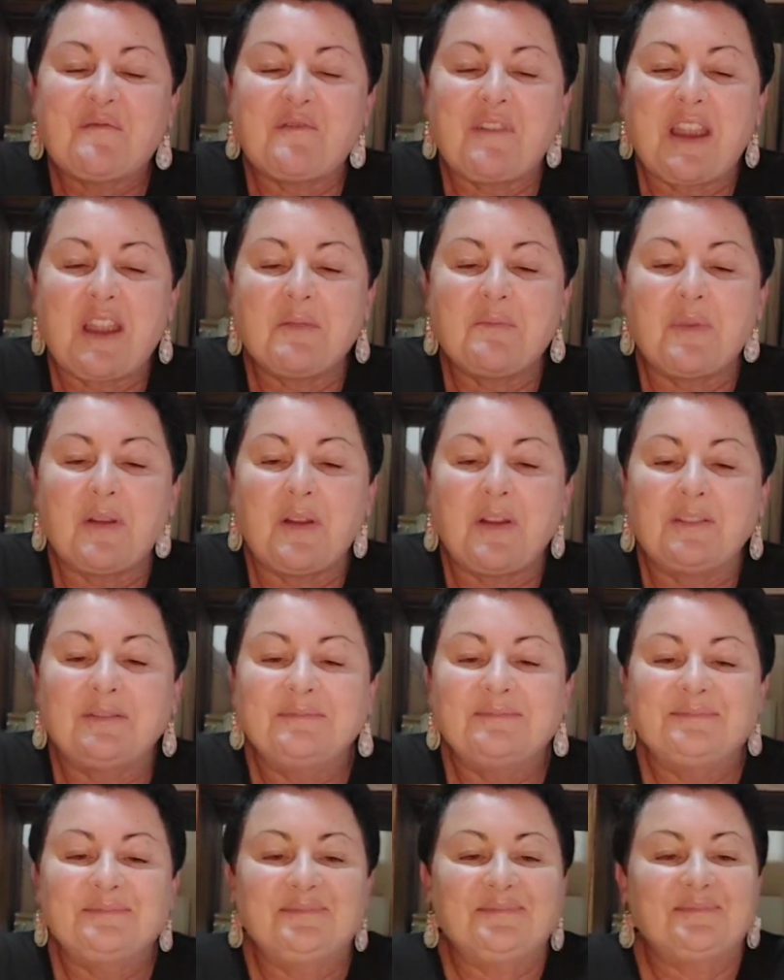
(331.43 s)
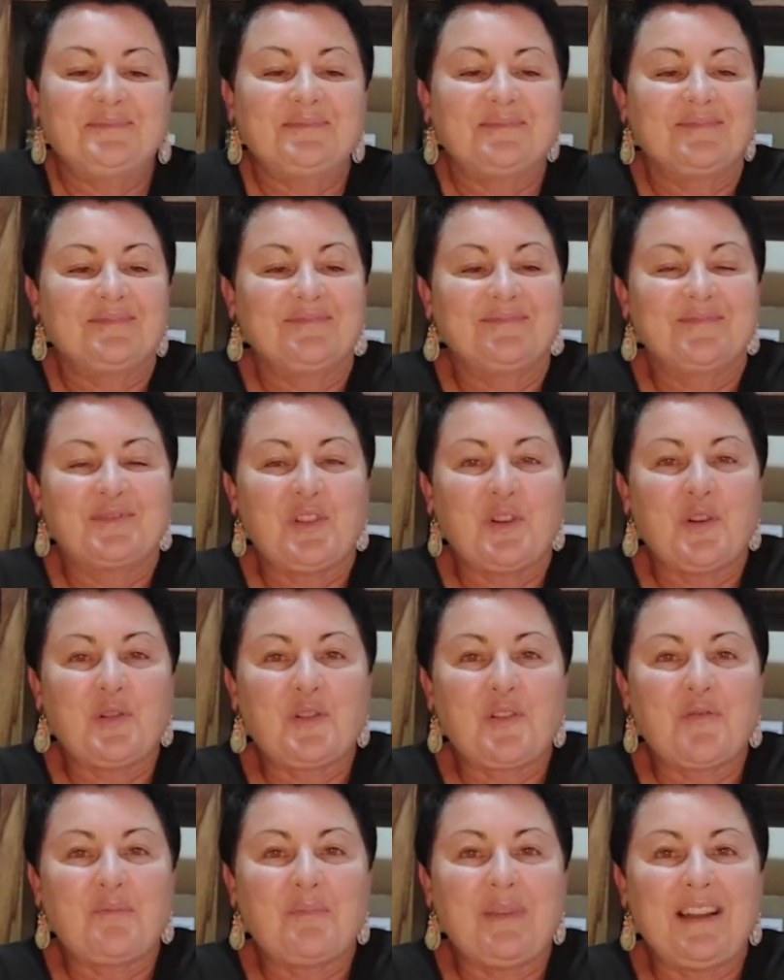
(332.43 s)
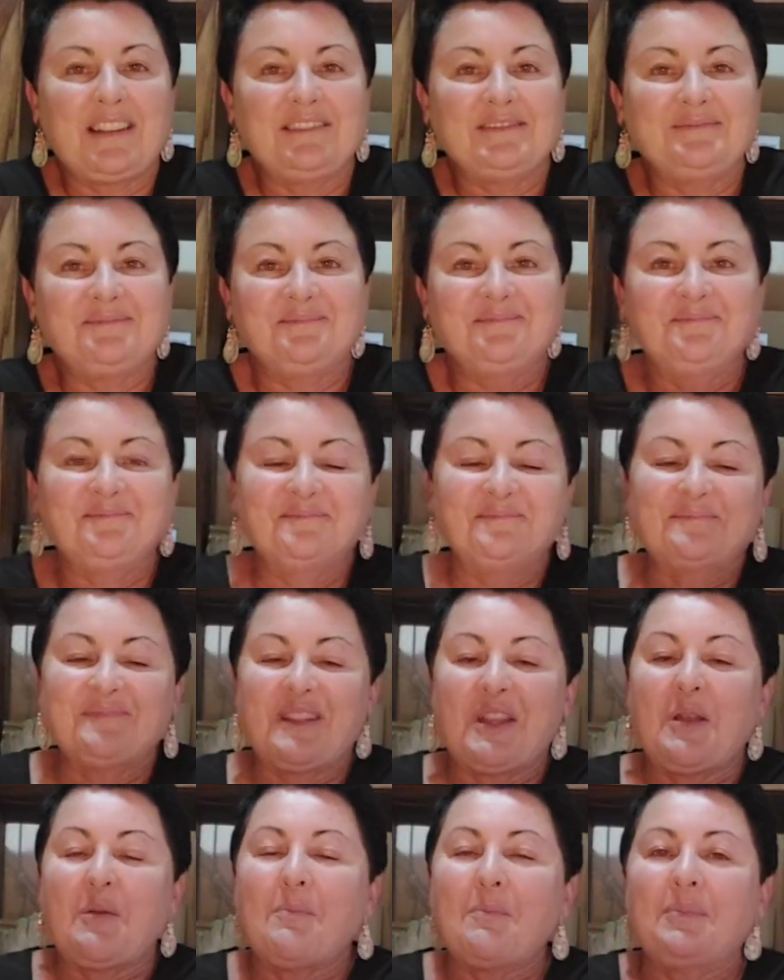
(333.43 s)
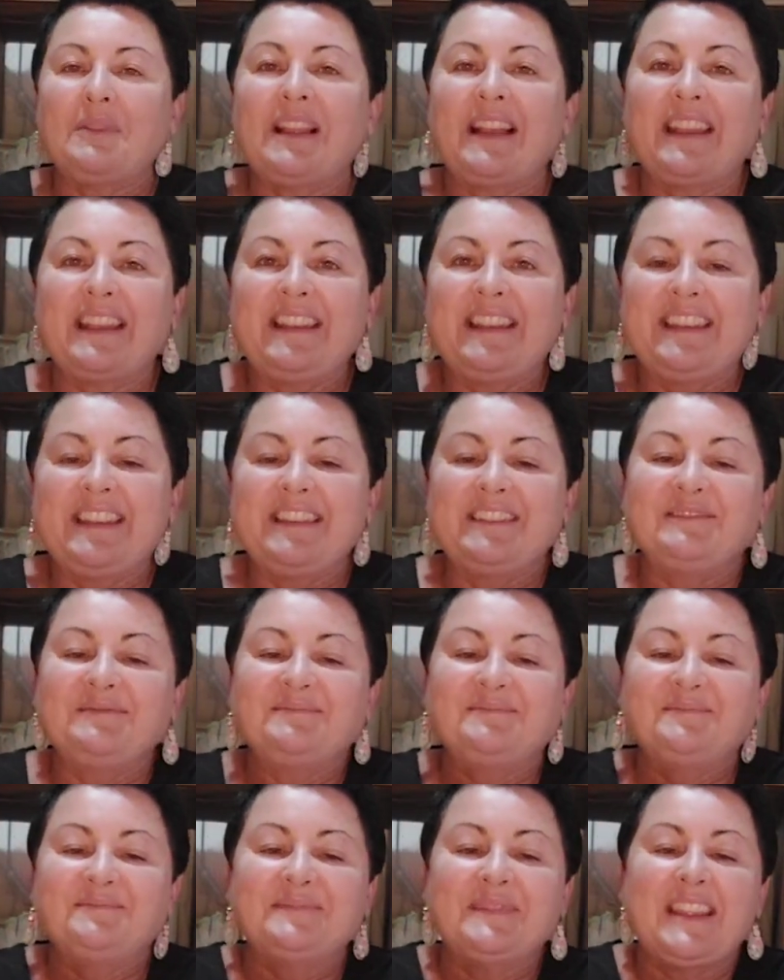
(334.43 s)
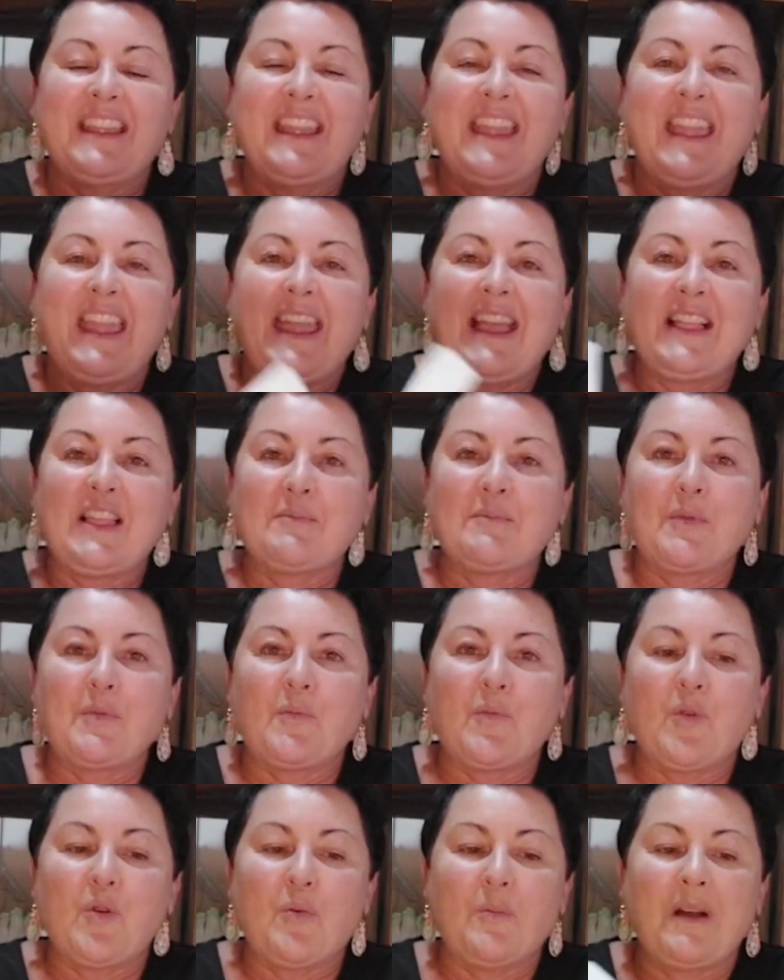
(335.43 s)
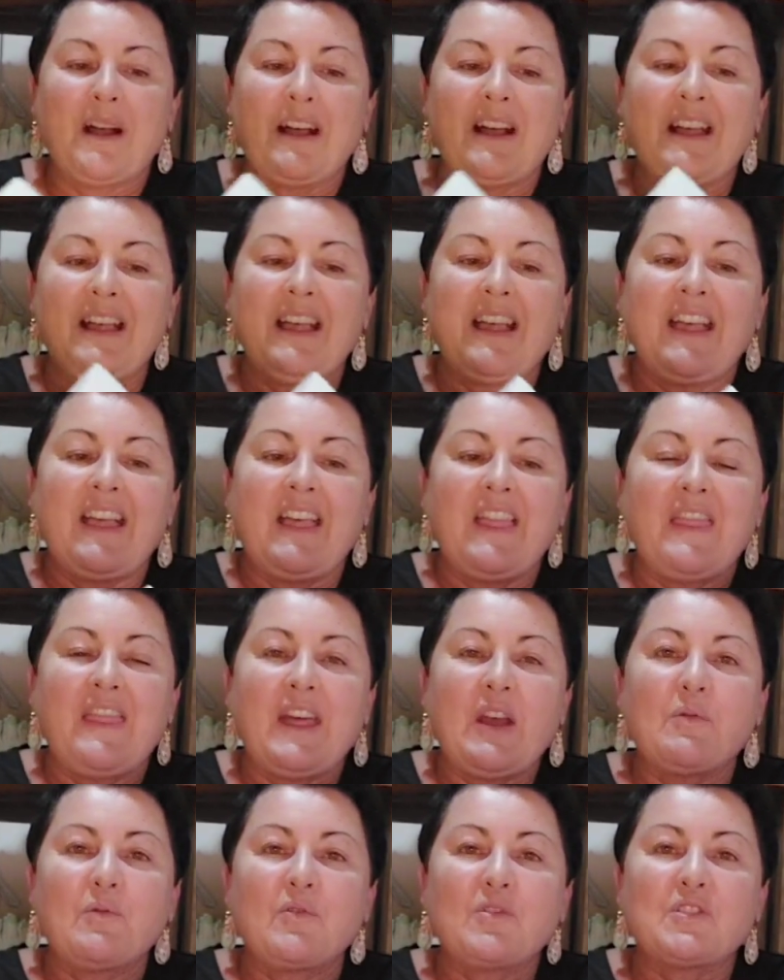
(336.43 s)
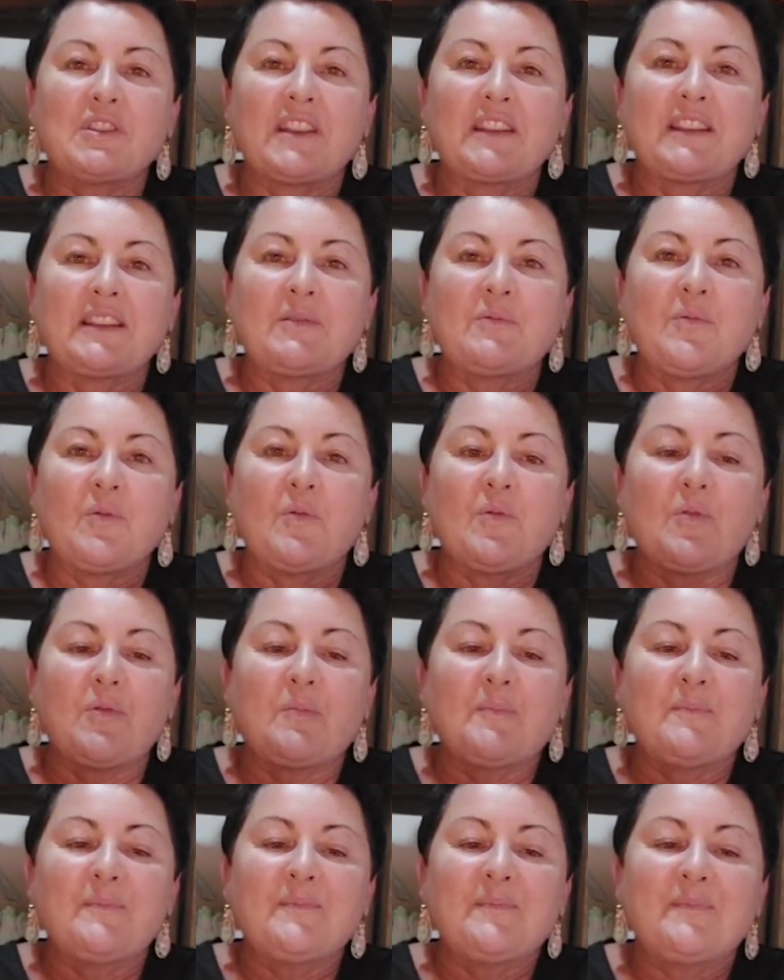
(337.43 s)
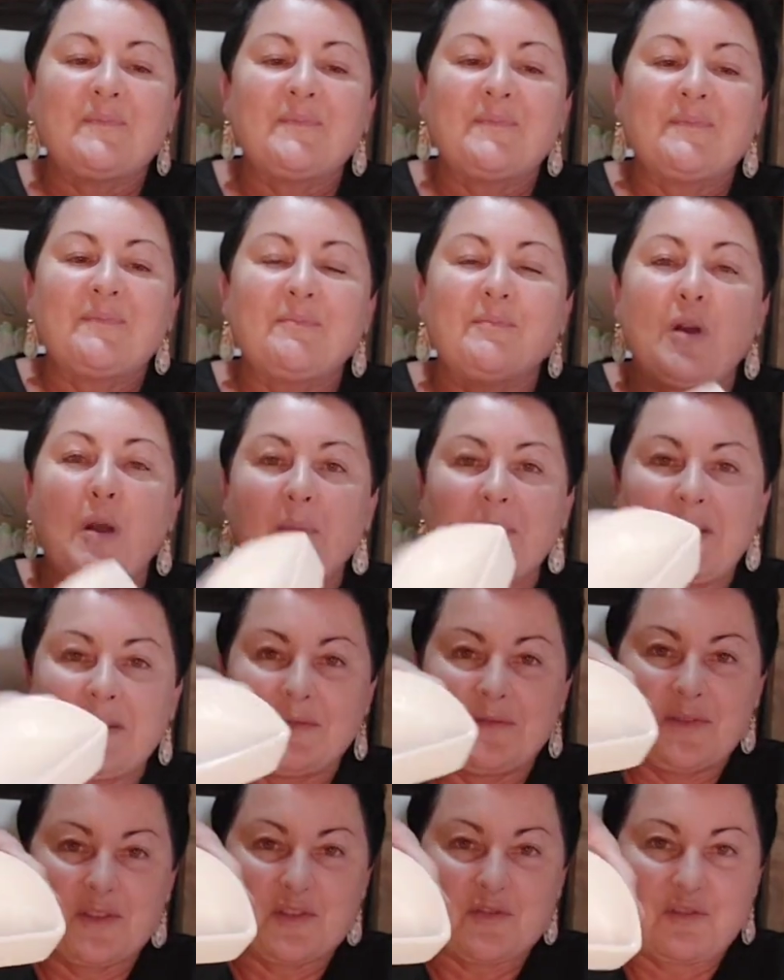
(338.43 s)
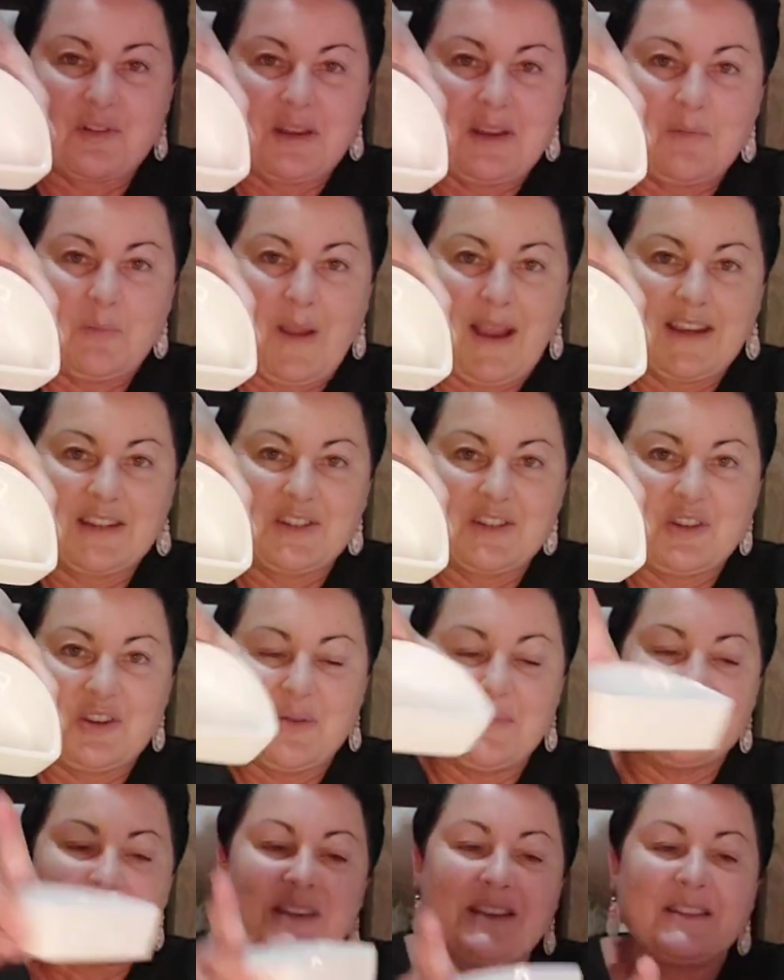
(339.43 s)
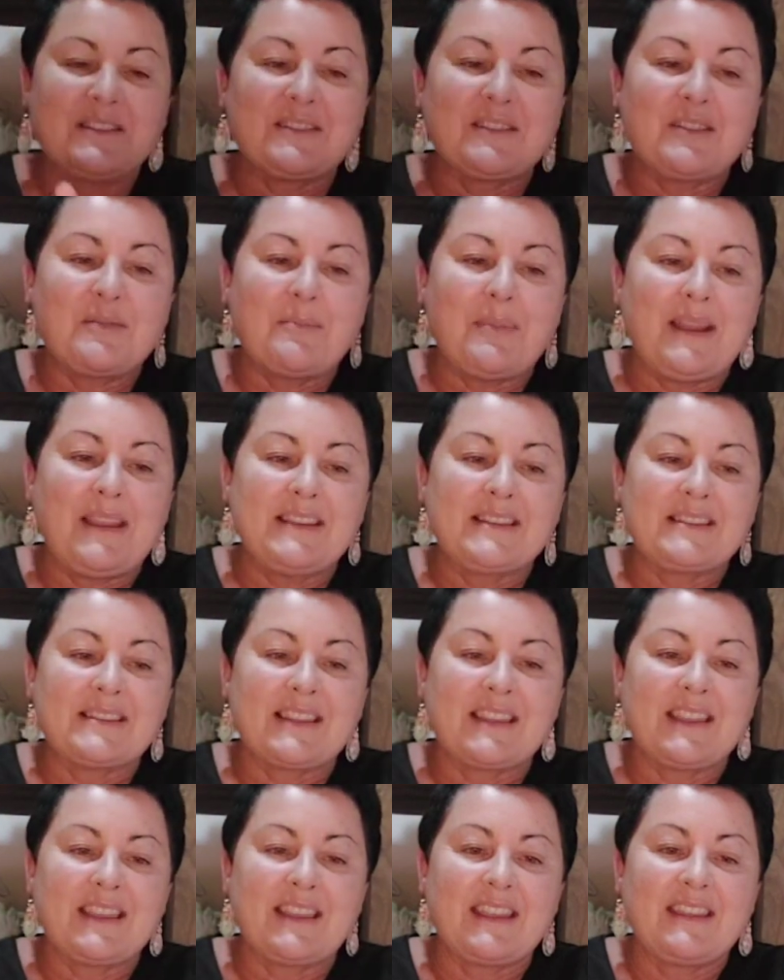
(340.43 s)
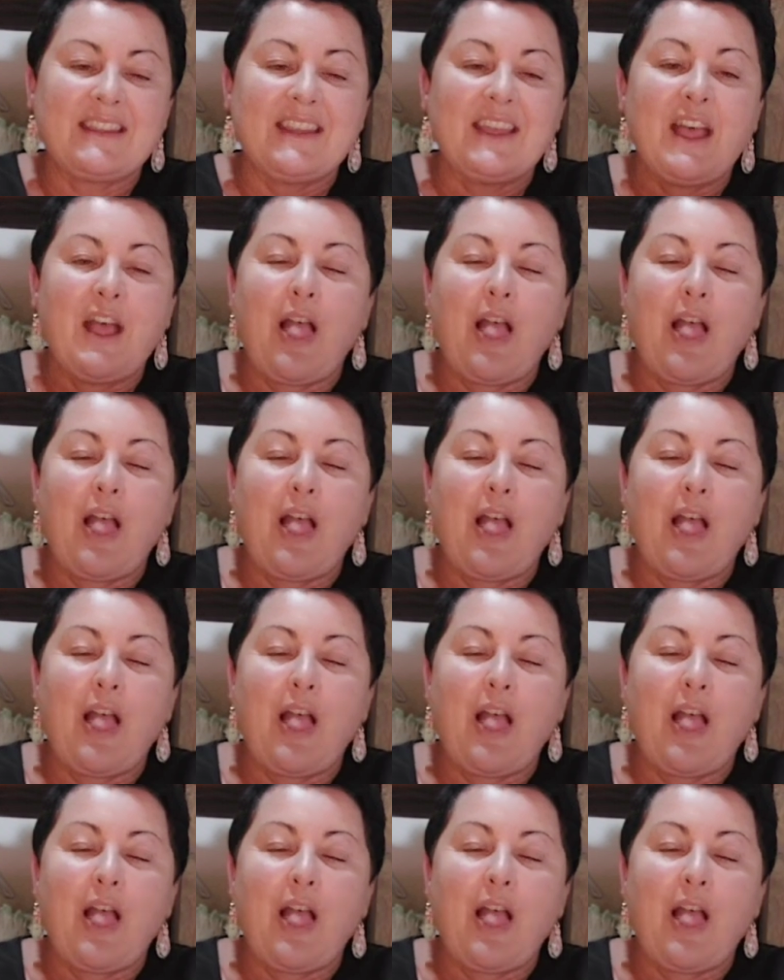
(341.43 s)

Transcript: Rainbow. On off button, plug it in, element warmer. That will gently warm. Pop you three wax cubes into the base there